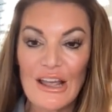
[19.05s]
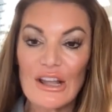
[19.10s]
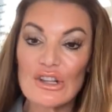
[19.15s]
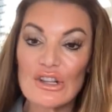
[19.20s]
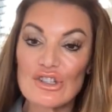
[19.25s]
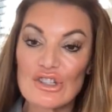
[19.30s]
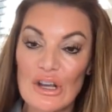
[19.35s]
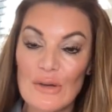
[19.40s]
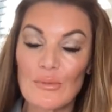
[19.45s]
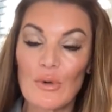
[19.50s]

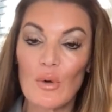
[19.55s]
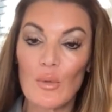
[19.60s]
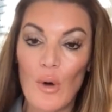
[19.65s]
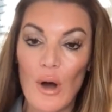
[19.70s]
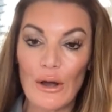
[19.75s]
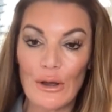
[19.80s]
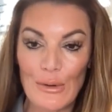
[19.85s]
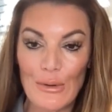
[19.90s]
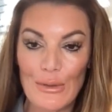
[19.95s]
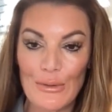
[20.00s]
Jim will
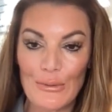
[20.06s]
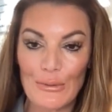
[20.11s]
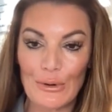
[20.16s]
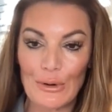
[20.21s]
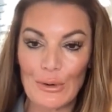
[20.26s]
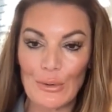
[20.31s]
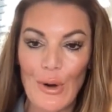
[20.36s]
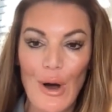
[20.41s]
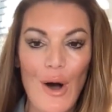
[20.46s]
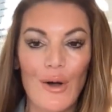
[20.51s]
walk you
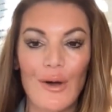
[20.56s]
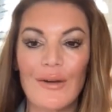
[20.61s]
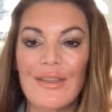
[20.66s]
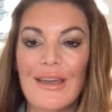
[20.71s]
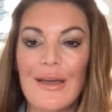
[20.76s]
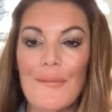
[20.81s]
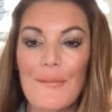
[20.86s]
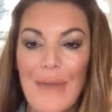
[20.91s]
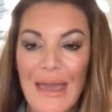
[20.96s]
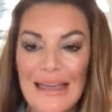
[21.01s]
through all the
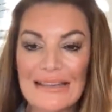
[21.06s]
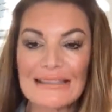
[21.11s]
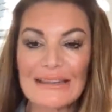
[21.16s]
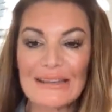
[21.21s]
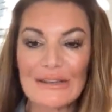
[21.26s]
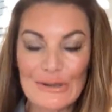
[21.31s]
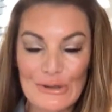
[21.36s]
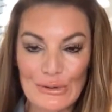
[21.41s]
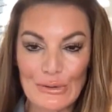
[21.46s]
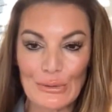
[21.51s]
amazing
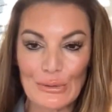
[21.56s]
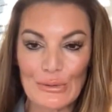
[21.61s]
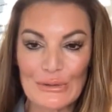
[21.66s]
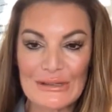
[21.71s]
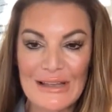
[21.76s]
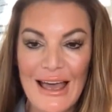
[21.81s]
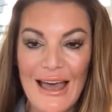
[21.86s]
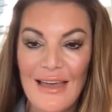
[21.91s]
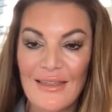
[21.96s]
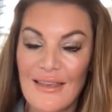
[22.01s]
tools
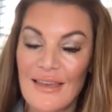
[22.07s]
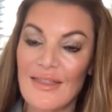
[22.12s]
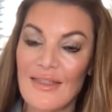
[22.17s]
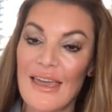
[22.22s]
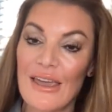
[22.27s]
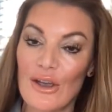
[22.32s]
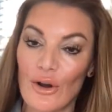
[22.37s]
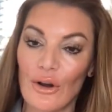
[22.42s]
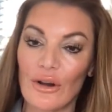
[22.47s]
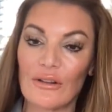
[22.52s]
that they
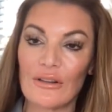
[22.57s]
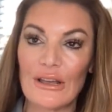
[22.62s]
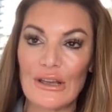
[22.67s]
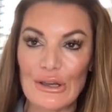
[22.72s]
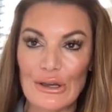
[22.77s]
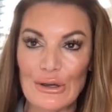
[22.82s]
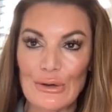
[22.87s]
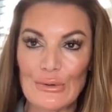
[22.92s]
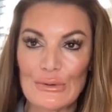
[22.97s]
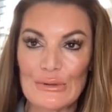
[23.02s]
currently
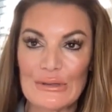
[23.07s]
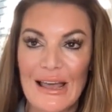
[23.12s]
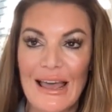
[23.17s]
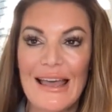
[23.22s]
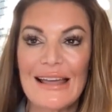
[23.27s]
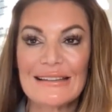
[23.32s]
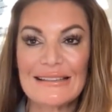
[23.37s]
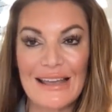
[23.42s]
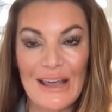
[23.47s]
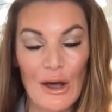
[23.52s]
use
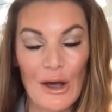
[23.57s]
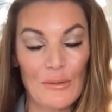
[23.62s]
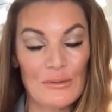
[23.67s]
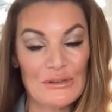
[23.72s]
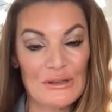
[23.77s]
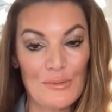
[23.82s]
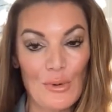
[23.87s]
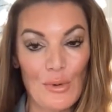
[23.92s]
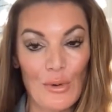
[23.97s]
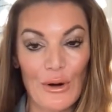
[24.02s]
to help
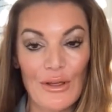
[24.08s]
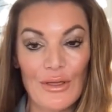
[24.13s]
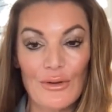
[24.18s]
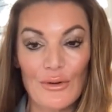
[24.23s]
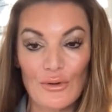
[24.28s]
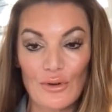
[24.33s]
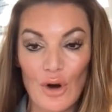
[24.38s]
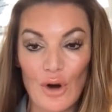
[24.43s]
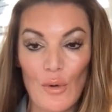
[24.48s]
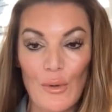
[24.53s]
support their
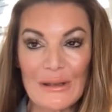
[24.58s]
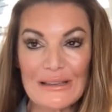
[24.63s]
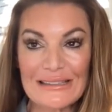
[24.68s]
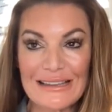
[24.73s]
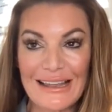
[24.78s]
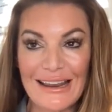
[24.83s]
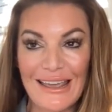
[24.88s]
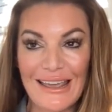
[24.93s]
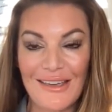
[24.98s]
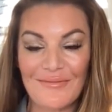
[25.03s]
growing
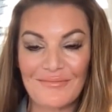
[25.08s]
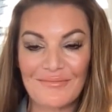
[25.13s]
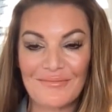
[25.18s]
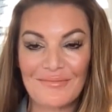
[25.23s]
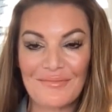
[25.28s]
city.